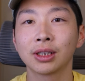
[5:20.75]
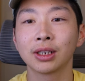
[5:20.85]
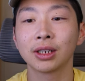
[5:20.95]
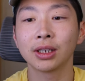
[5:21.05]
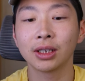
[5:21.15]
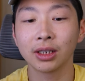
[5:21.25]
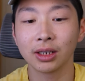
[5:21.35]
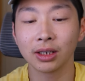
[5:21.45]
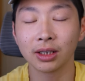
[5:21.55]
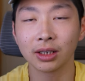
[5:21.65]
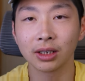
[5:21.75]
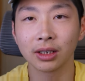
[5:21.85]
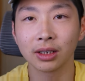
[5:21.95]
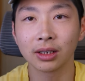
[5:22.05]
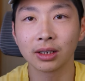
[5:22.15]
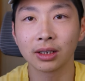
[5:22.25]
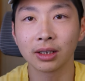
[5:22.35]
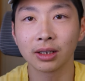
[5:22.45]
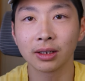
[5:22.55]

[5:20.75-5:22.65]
Nothing is said.